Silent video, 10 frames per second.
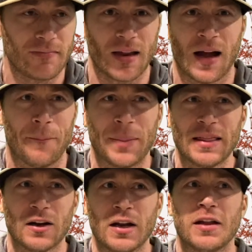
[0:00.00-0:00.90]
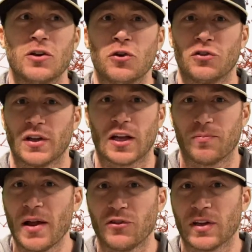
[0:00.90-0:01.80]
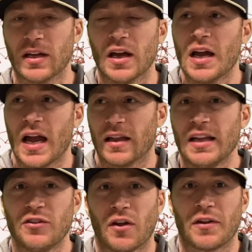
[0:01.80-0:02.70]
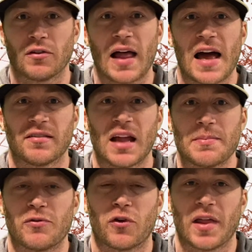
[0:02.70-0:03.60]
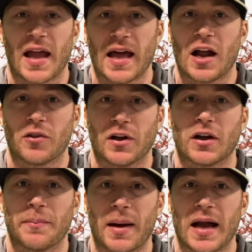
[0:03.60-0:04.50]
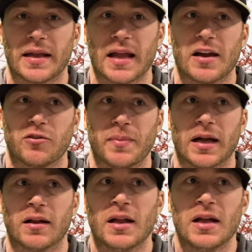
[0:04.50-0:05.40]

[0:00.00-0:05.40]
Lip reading: But they're going to usually, especially at least on their last day before they head out, they're going to buy a nice meal.